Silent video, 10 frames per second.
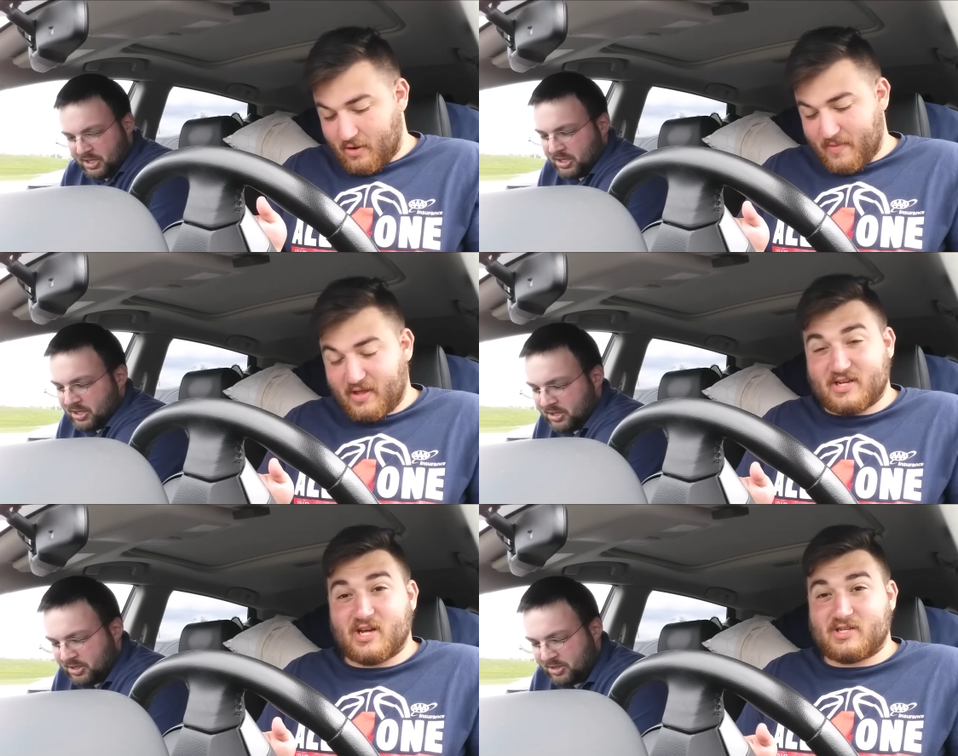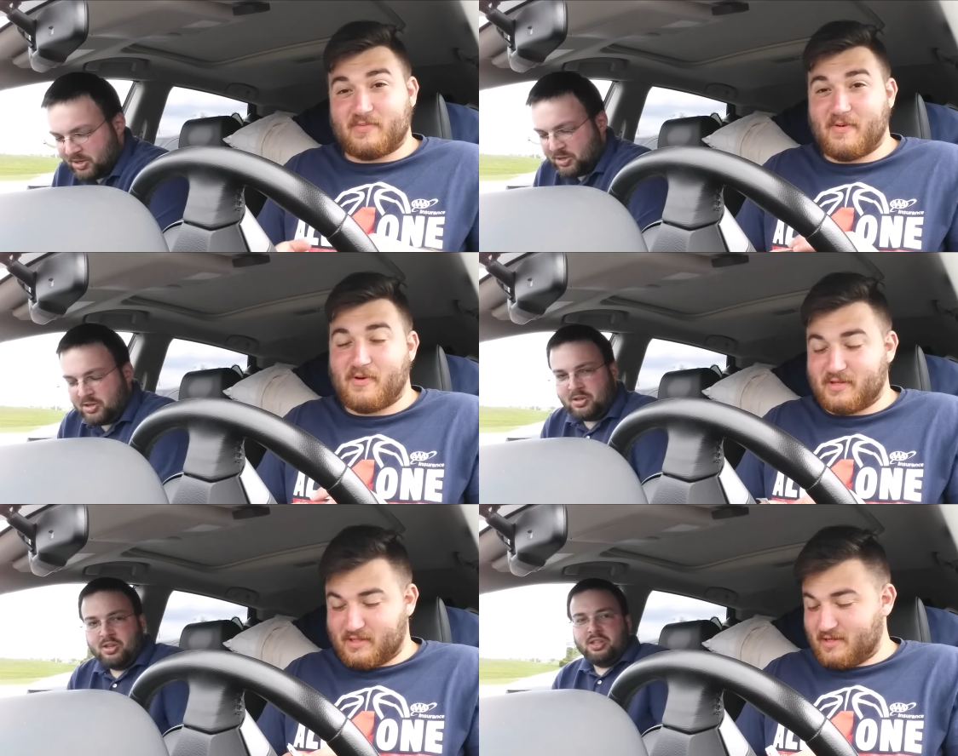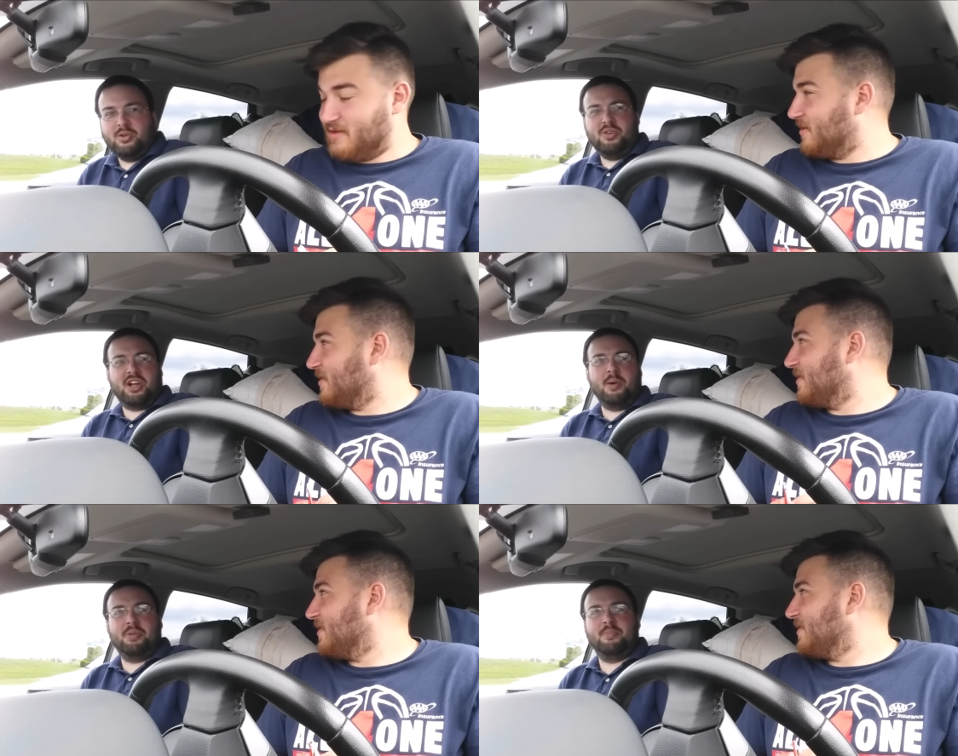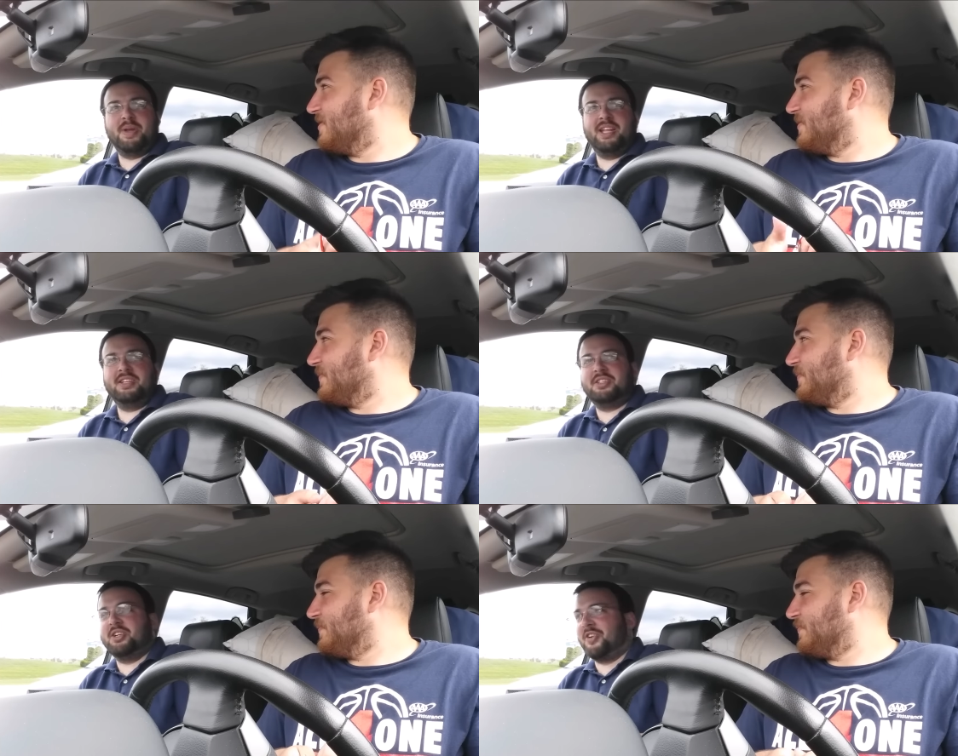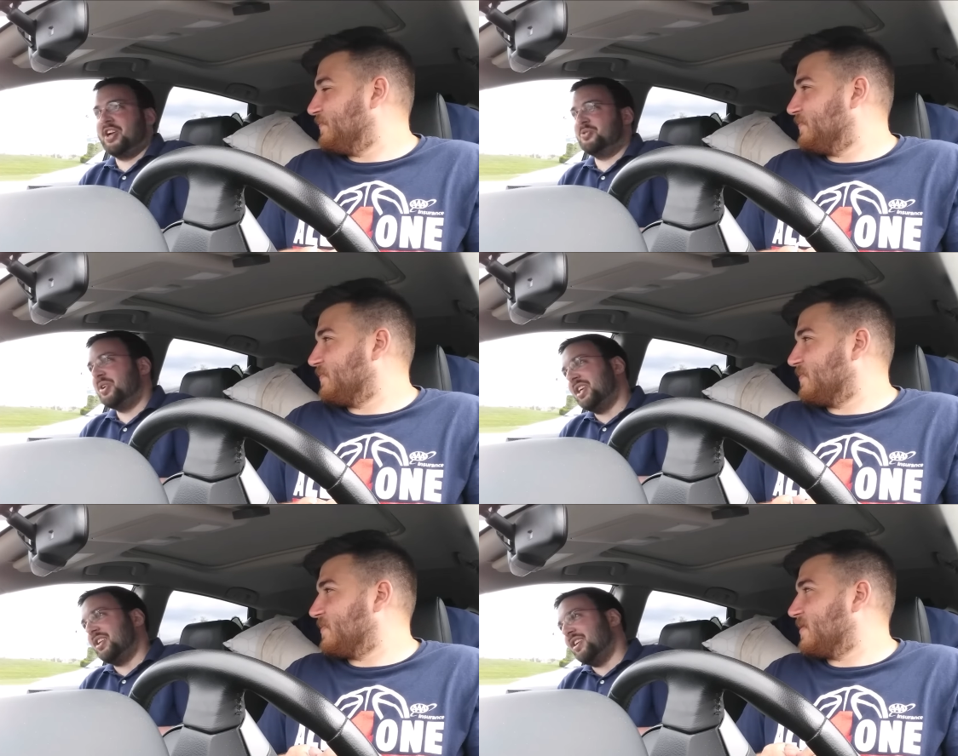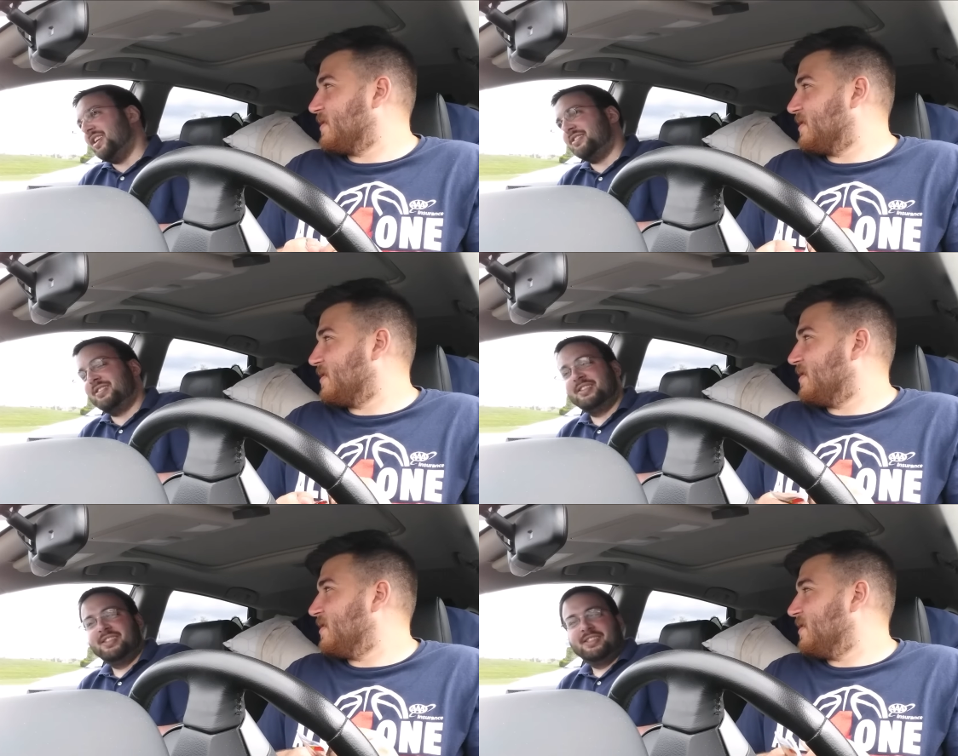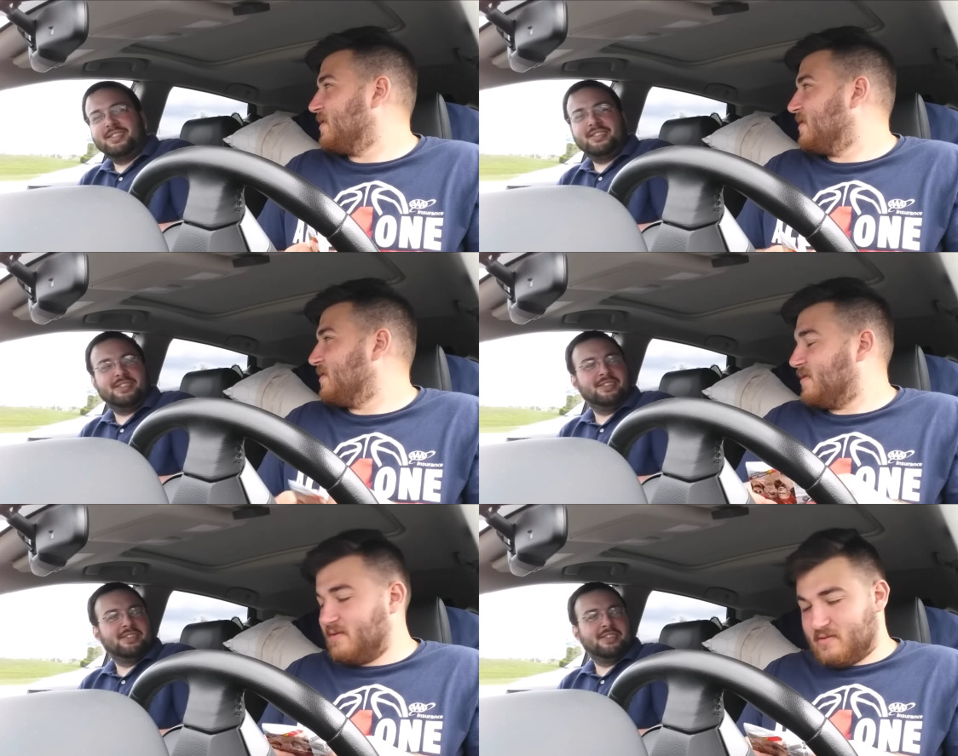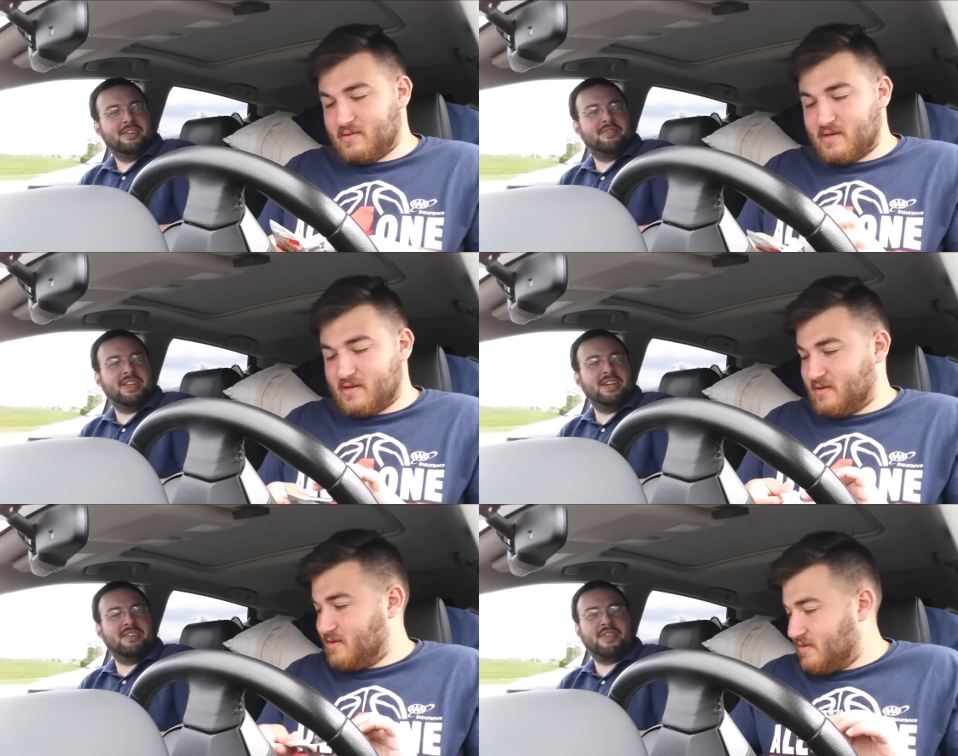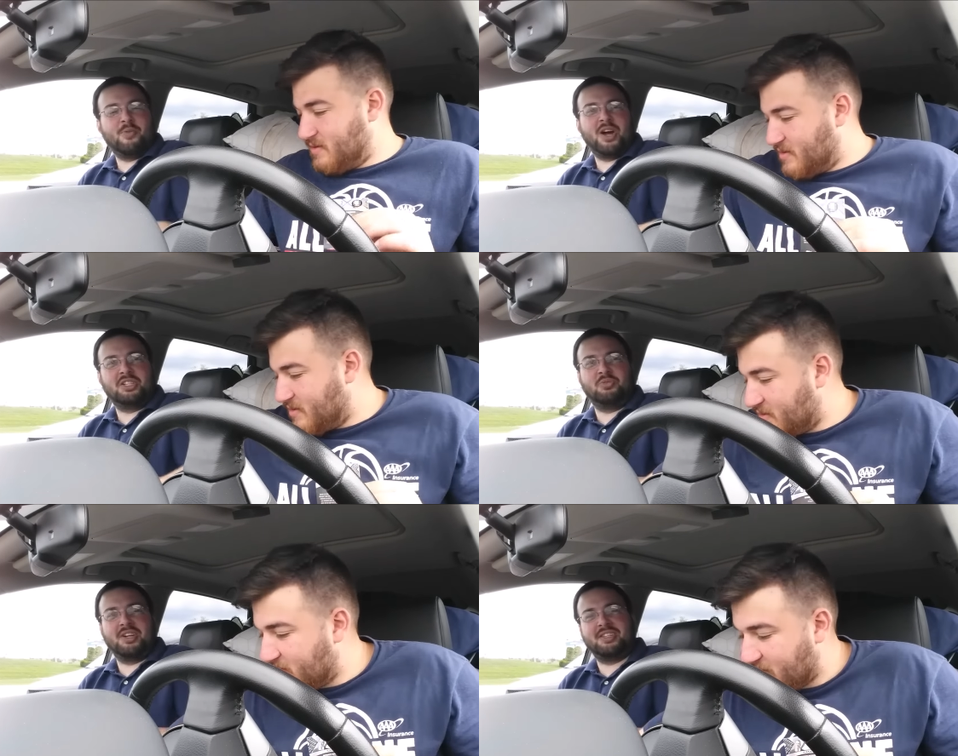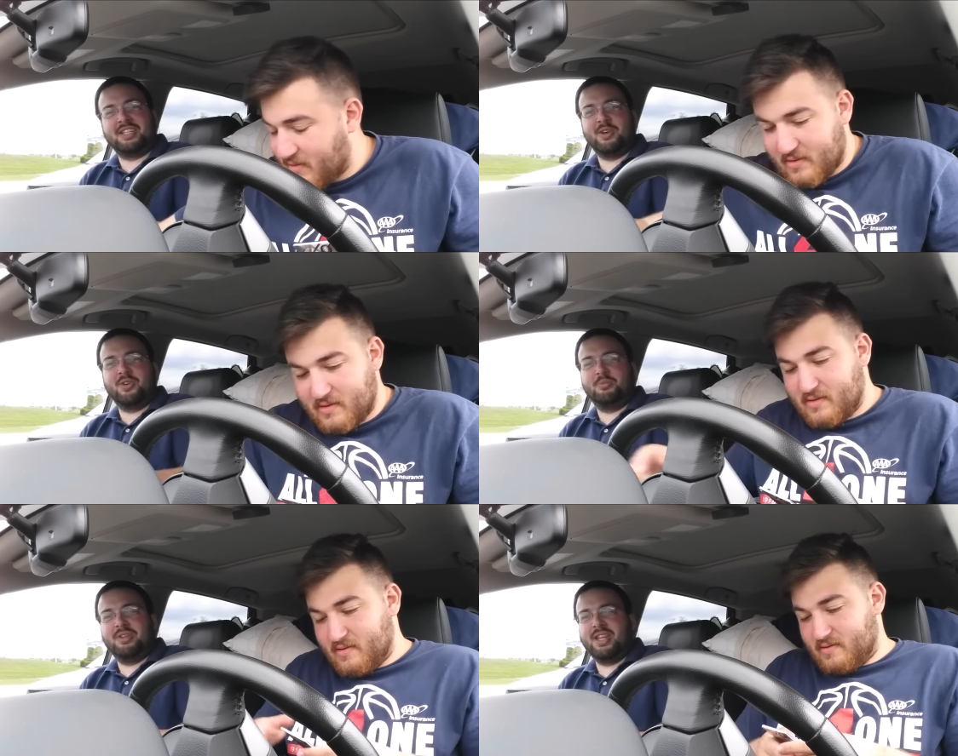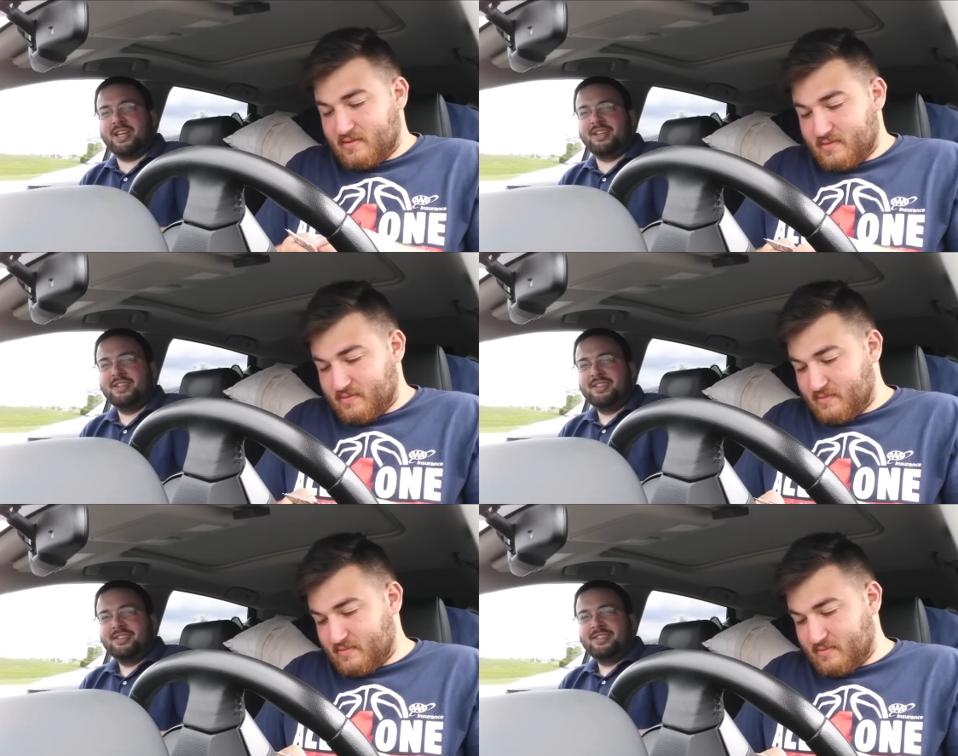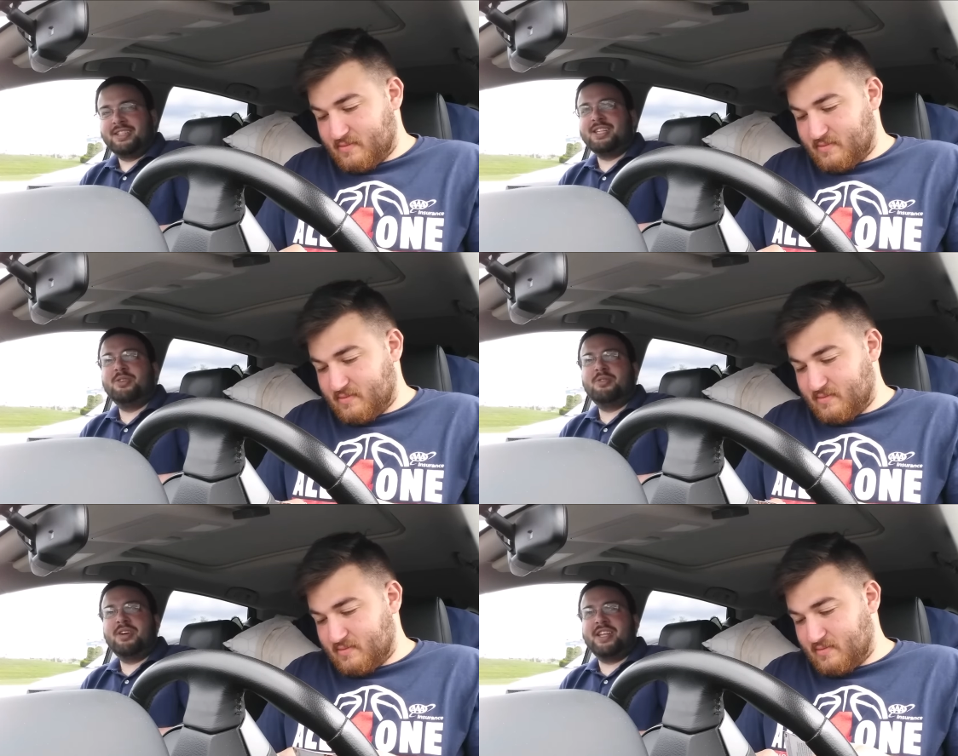Speaker 1: Carmella touched me once.
Speaker 2: There were a couple of Baileys in your graduating class. Yeah. If, they did, if, they watched wrestling, they would have been like, "Can you